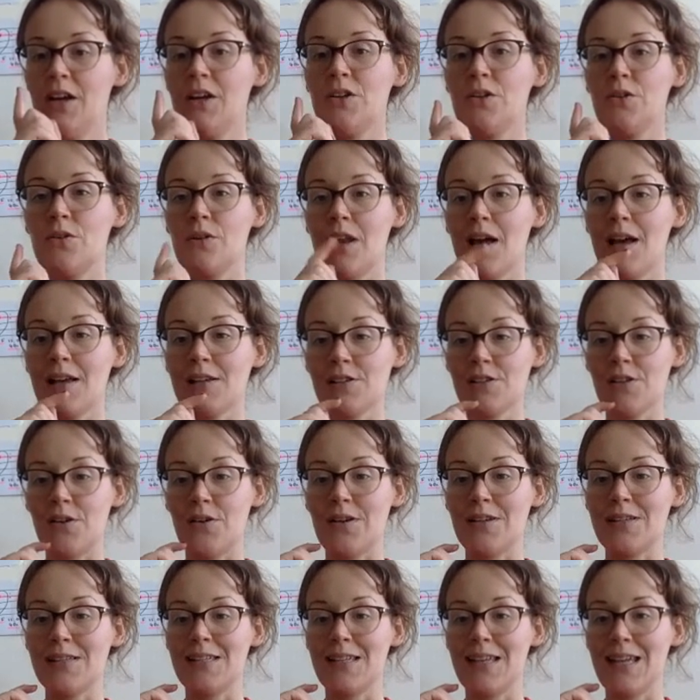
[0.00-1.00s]
your last note
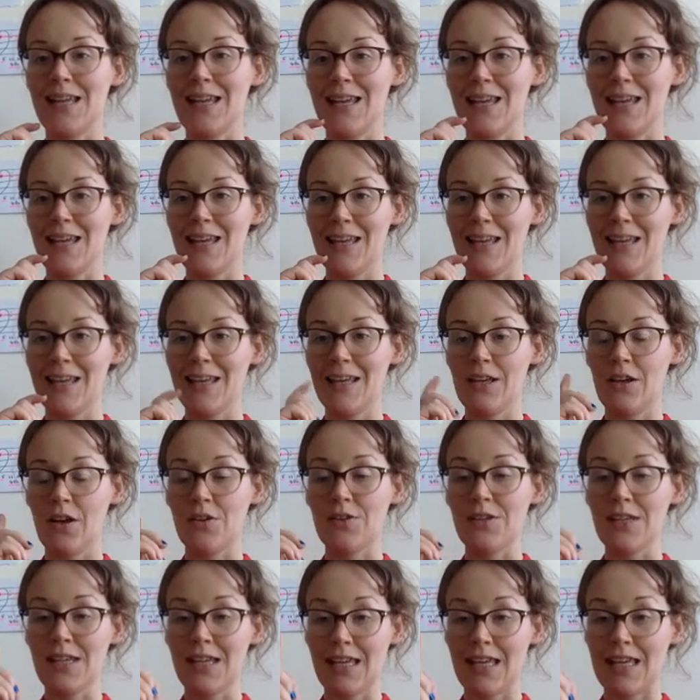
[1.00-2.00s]
isn't, it
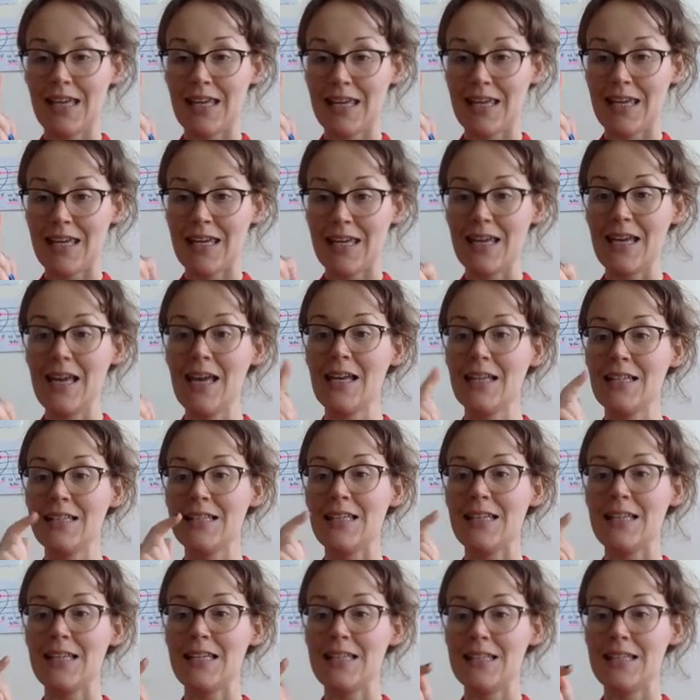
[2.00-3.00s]
goes E,
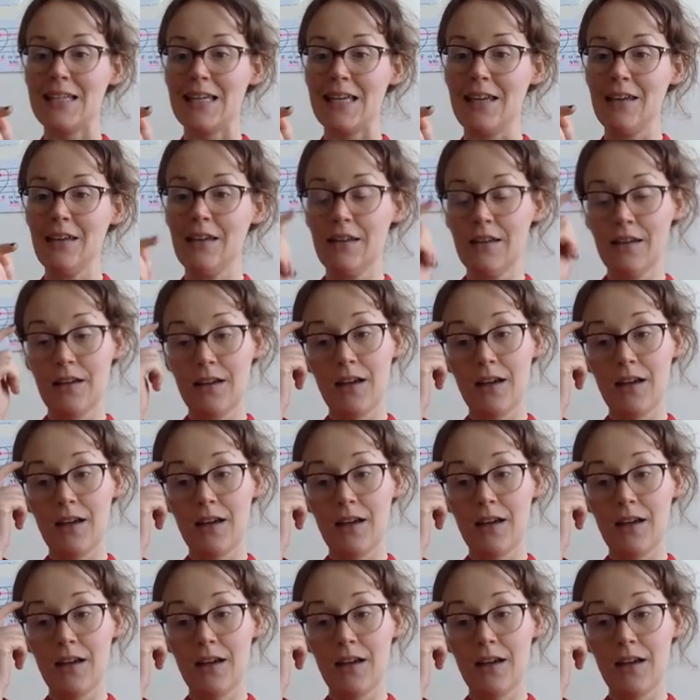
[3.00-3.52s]
D, D.